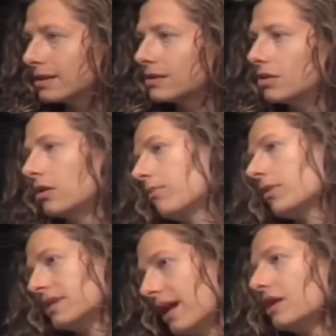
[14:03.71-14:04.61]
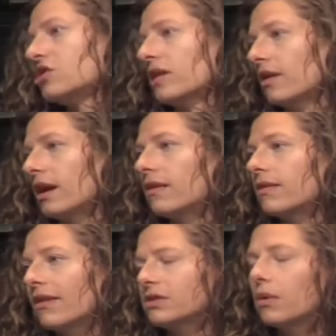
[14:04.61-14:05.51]
certain percentage that they, they
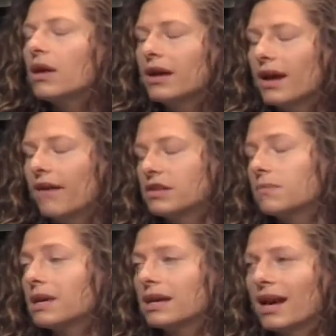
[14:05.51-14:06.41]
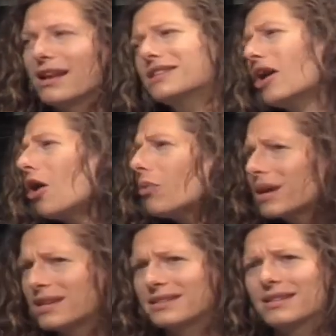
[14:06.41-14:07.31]
have to have to meet and it's
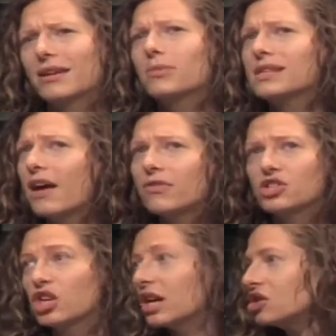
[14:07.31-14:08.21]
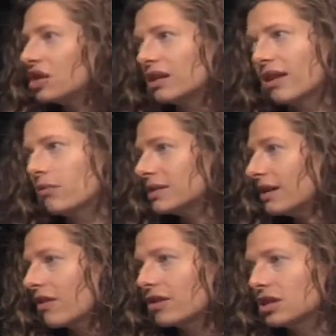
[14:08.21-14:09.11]
always it was ever changing that was
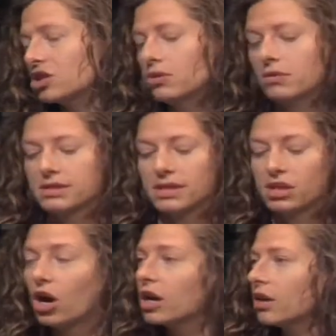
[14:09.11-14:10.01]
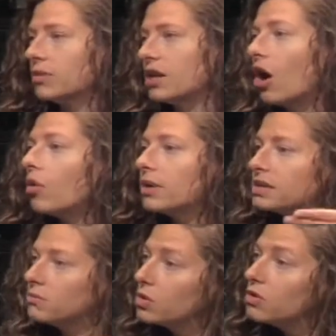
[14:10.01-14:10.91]
another issue it was the target was
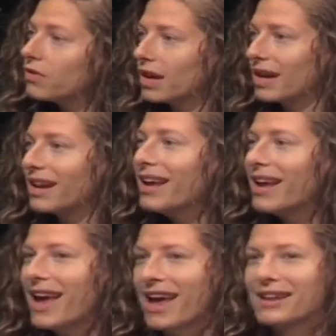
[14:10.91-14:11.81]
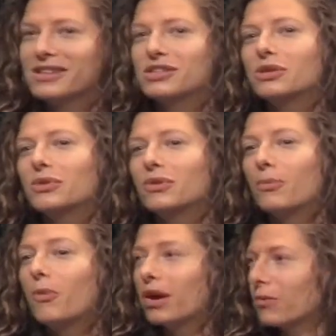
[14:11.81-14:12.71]
always moving and to the
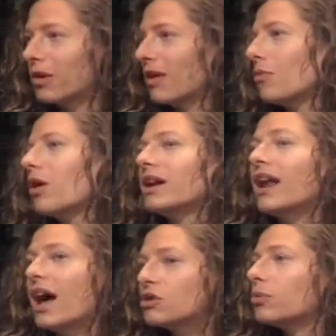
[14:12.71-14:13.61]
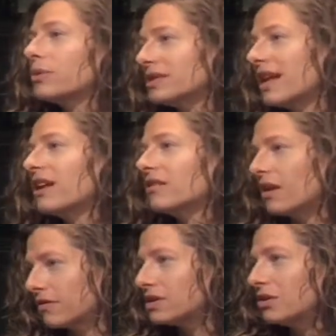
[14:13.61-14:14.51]
point where they wanted 100%
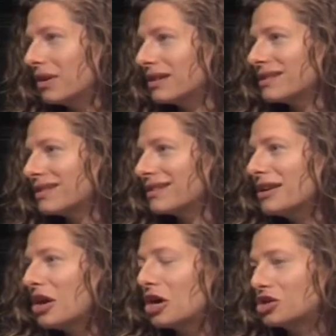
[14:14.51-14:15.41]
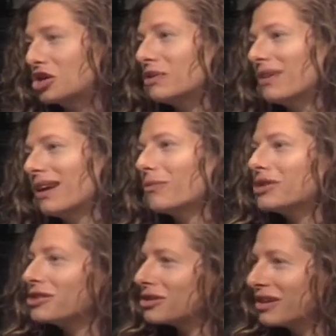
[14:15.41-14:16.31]
of students achieving
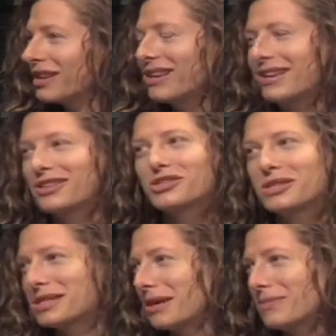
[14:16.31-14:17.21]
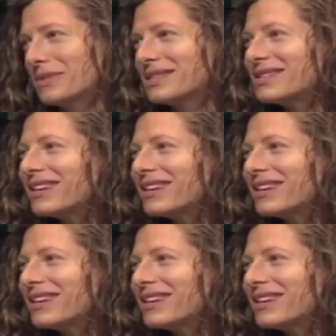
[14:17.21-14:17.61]
which just seems